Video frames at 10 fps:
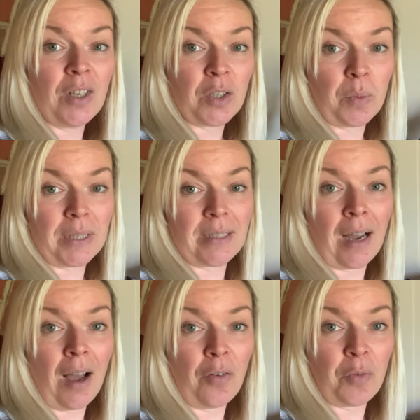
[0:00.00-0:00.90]
So we'll
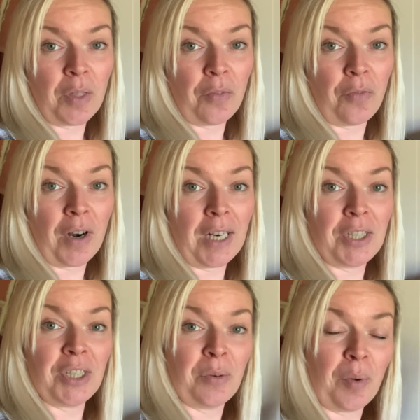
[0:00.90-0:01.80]
start off with the
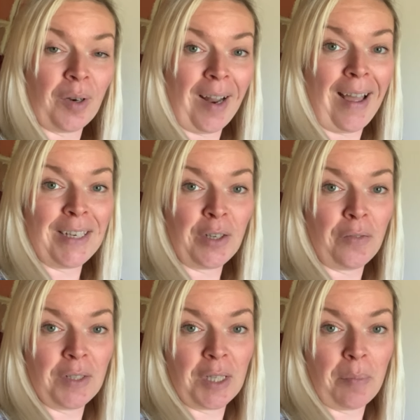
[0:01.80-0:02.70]
fridge, we're going to head
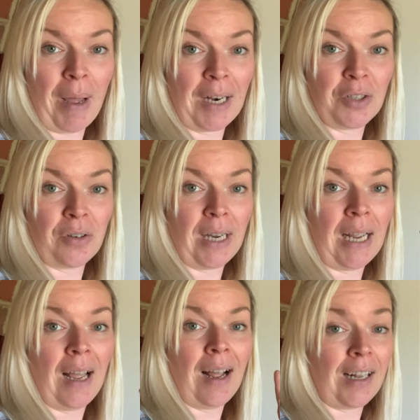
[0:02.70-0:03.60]
over to the pantry,
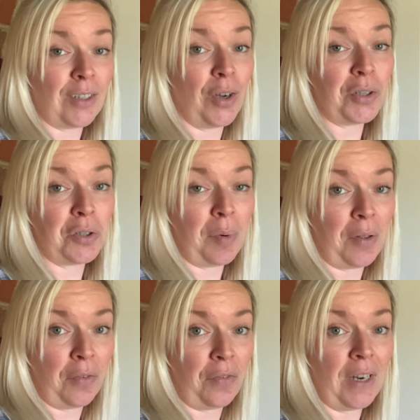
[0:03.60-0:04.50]
I'll talk to you
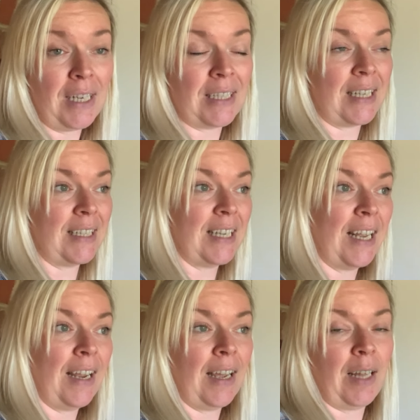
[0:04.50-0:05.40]
about the freezers
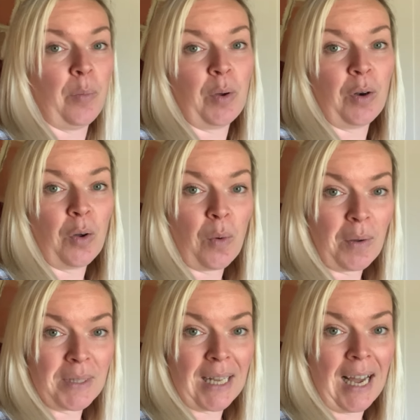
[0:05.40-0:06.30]
and then we're going to go
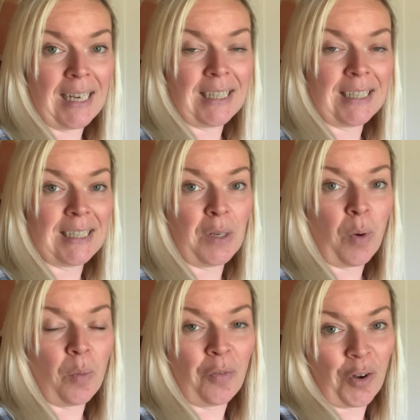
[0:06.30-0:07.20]
outside and see
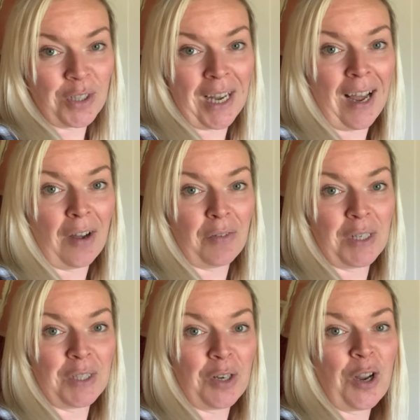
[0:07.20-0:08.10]
what we've got to
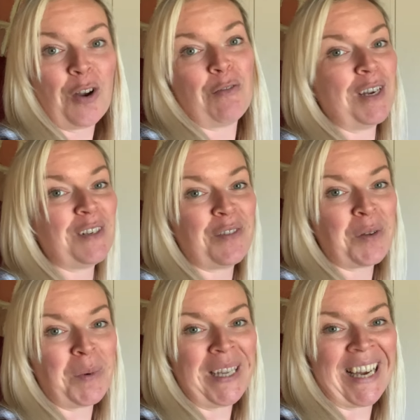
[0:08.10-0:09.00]
harvest ready for
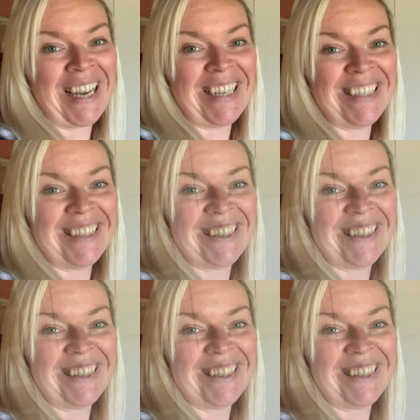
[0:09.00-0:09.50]
the week ahead.